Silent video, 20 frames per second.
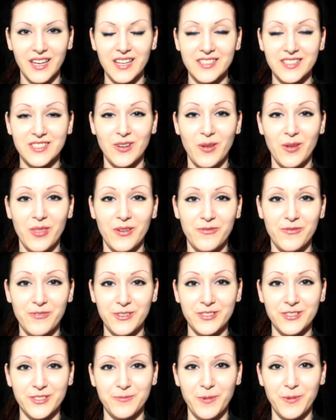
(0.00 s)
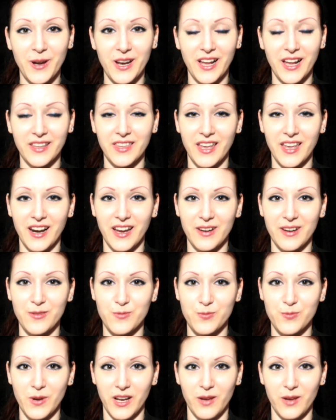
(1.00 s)
So the first product that I
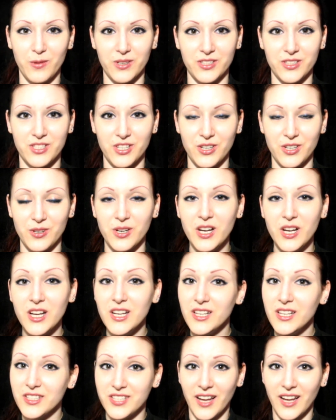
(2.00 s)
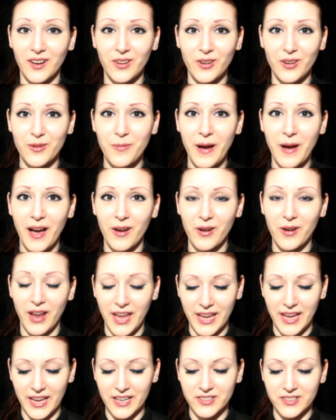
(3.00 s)
really want to tell you
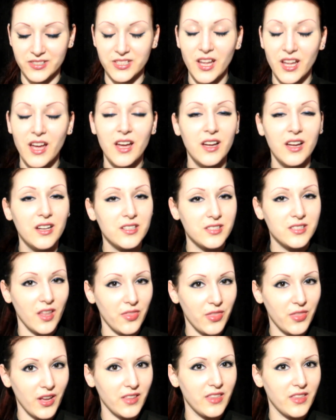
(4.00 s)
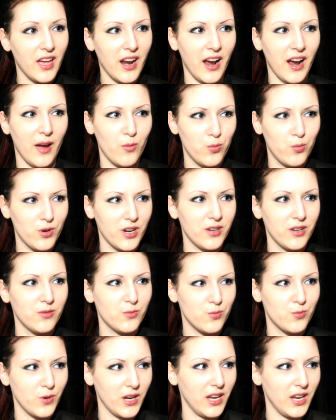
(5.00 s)
about is something that I
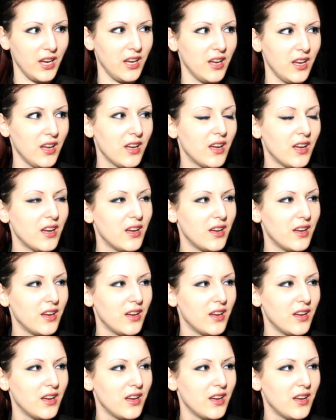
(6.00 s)
wouldn't really